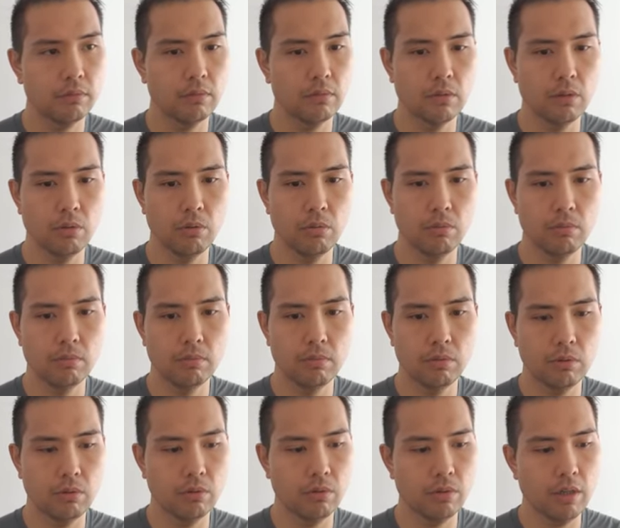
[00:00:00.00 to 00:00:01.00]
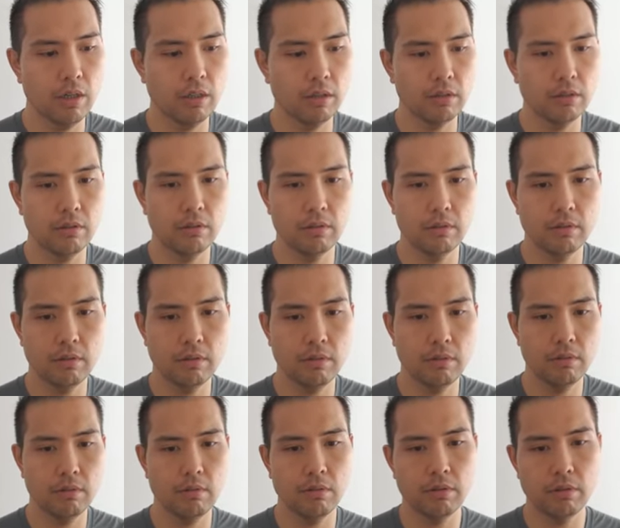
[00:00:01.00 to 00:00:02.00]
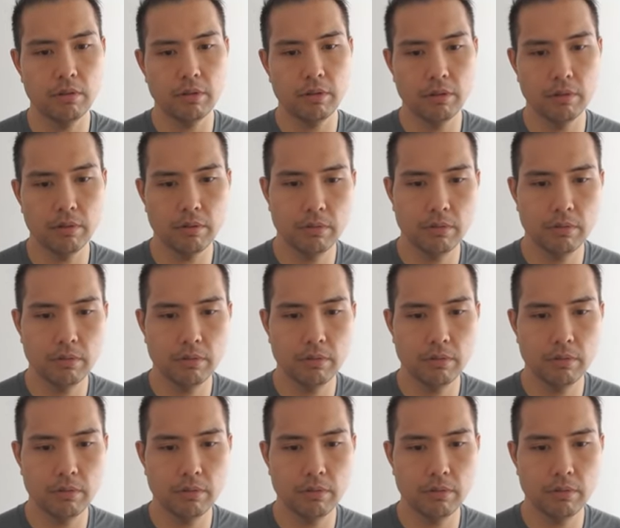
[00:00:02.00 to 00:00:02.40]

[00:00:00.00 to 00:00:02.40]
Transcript: Oh, or octets. There you go.